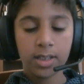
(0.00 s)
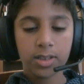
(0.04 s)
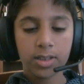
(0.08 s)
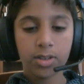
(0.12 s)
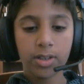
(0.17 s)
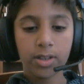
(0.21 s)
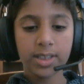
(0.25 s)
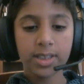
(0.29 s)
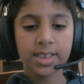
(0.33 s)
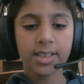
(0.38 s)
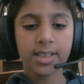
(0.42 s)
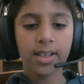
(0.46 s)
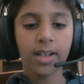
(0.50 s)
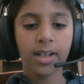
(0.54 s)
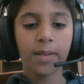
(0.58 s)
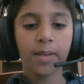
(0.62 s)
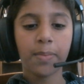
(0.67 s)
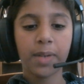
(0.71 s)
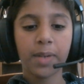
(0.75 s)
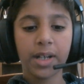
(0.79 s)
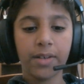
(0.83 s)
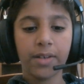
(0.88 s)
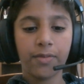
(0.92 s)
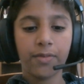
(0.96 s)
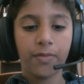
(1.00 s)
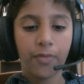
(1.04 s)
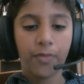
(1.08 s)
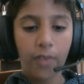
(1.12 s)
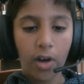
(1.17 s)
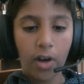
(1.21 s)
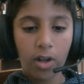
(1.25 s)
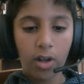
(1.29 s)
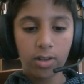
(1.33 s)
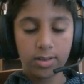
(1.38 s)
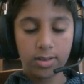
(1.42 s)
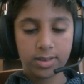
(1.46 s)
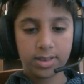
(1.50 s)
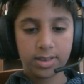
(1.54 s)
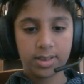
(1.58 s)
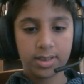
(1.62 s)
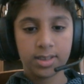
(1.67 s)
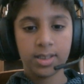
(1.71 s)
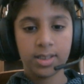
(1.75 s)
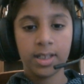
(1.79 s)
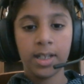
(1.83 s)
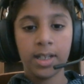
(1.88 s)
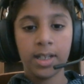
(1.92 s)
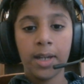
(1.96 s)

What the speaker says: So it's gonna print false